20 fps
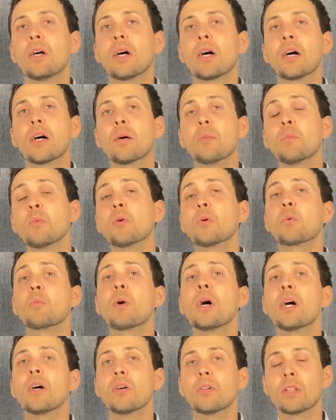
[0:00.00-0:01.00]
uh, more
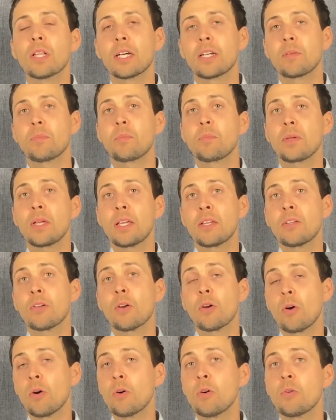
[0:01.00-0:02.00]
well, like in
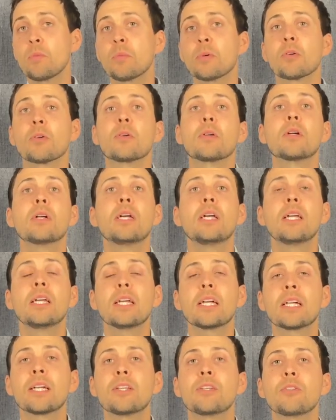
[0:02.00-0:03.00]
your home or
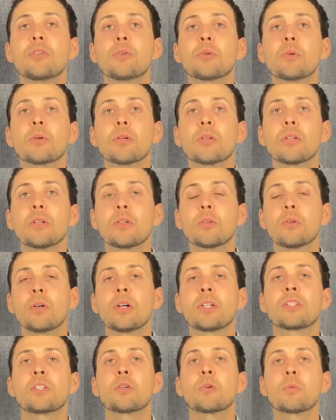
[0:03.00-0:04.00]
in your
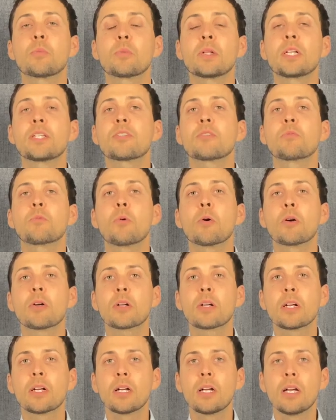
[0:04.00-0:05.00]
at your place of work.
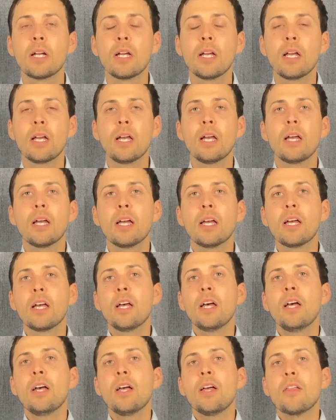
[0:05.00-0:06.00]

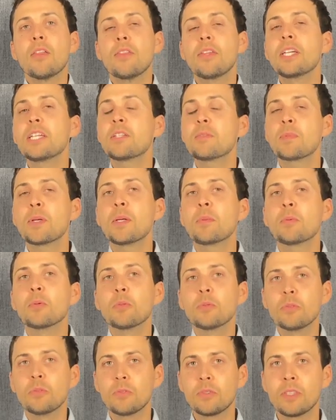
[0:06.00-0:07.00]
These
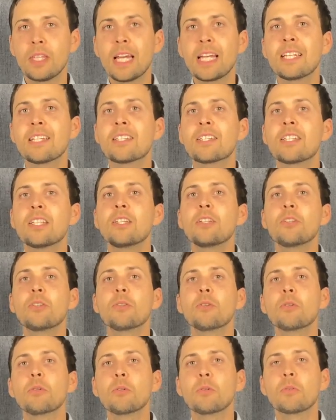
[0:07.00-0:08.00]
people, they see
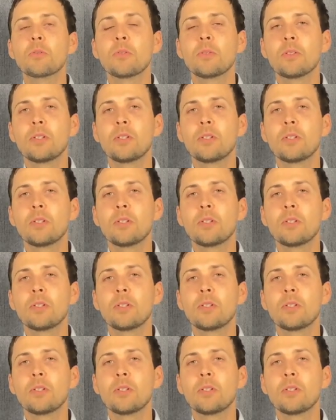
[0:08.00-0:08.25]
you